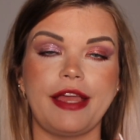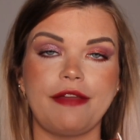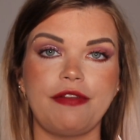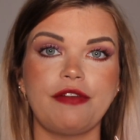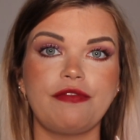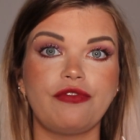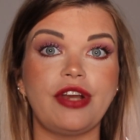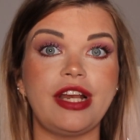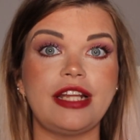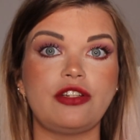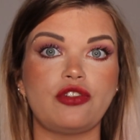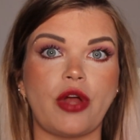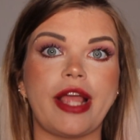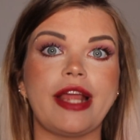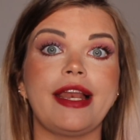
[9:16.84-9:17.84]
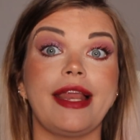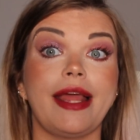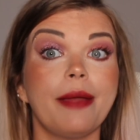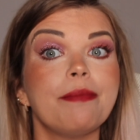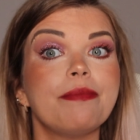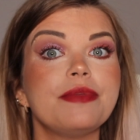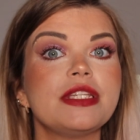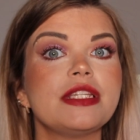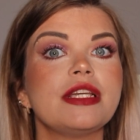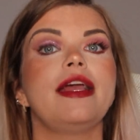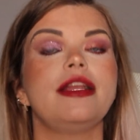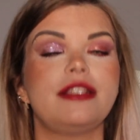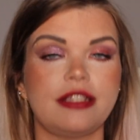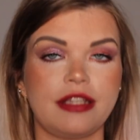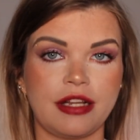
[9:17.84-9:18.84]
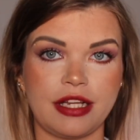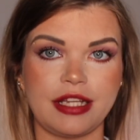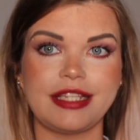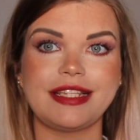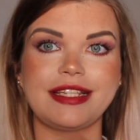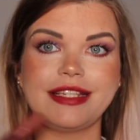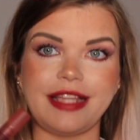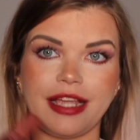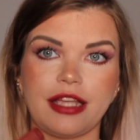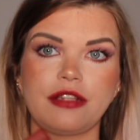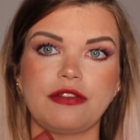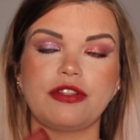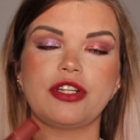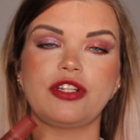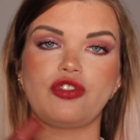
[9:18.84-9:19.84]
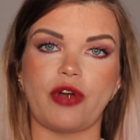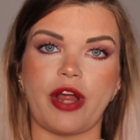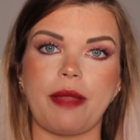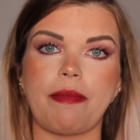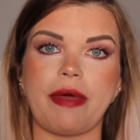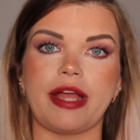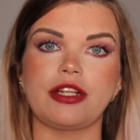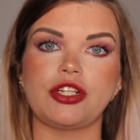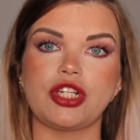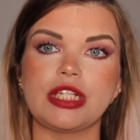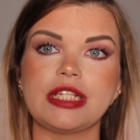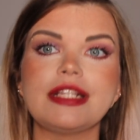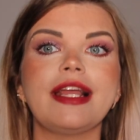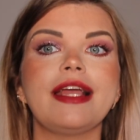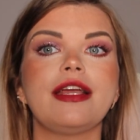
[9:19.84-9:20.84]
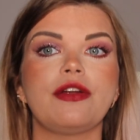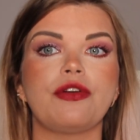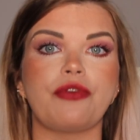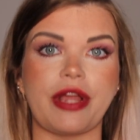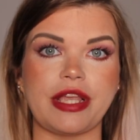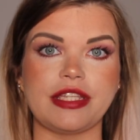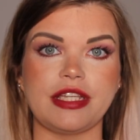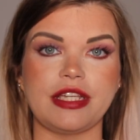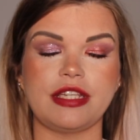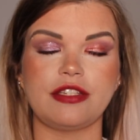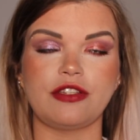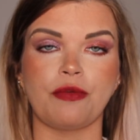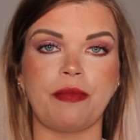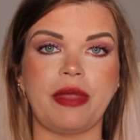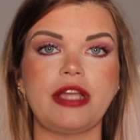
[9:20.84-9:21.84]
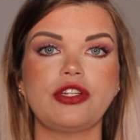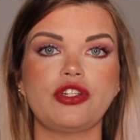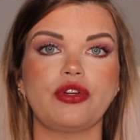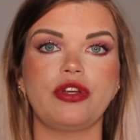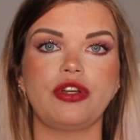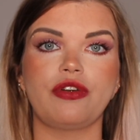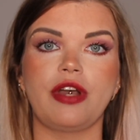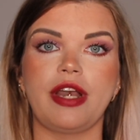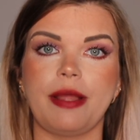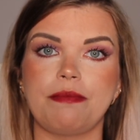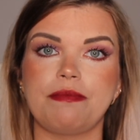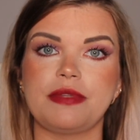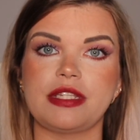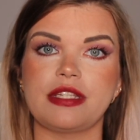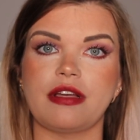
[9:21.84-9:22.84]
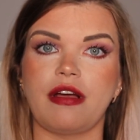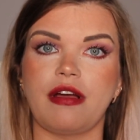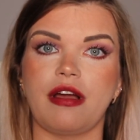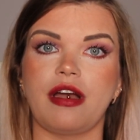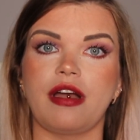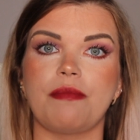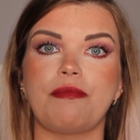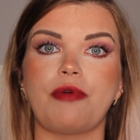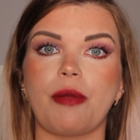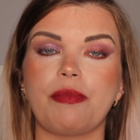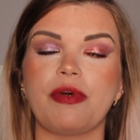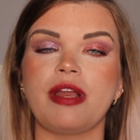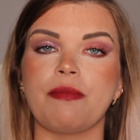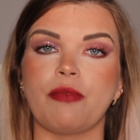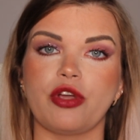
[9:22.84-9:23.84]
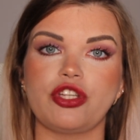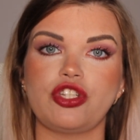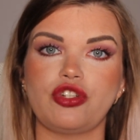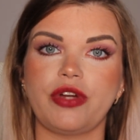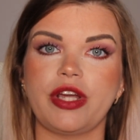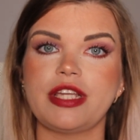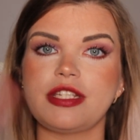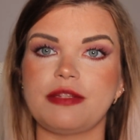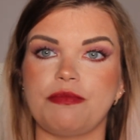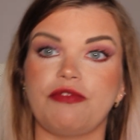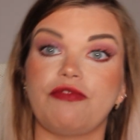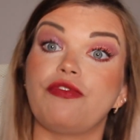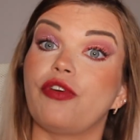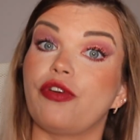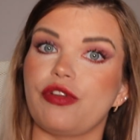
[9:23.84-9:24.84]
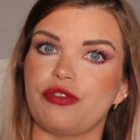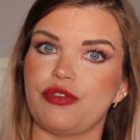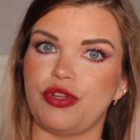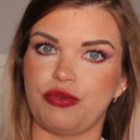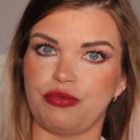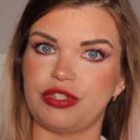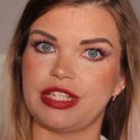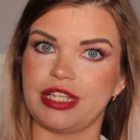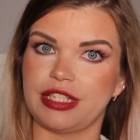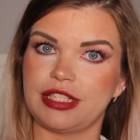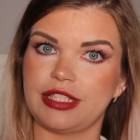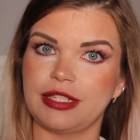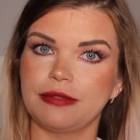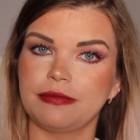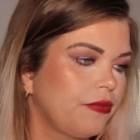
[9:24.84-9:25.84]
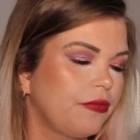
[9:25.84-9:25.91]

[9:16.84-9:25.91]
if you have really dry lips, it's gonna stick to the dry patches like crazy, so make sure your lips are properly moisturized before you use this.